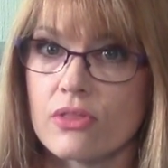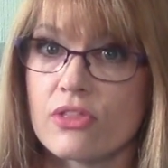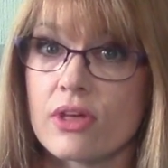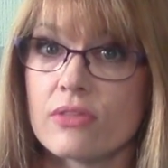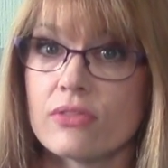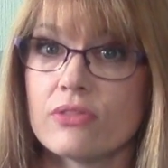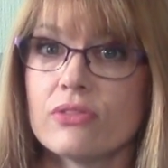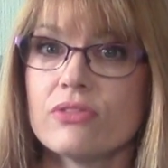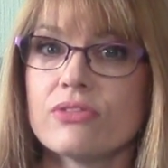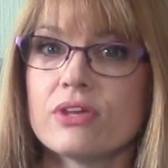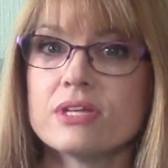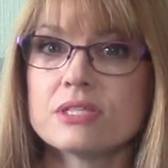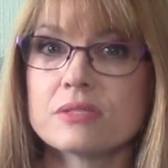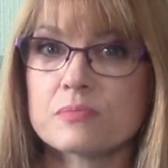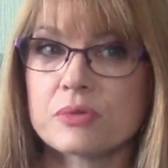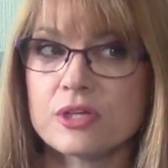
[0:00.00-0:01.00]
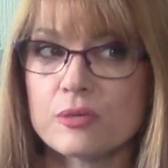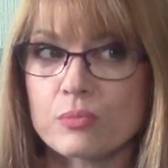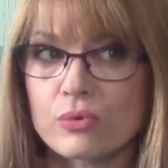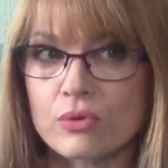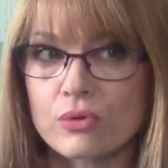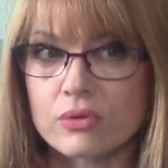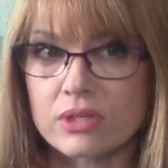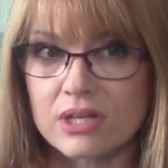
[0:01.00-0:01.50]
that these
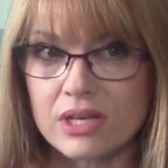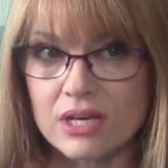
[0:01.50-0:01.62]
people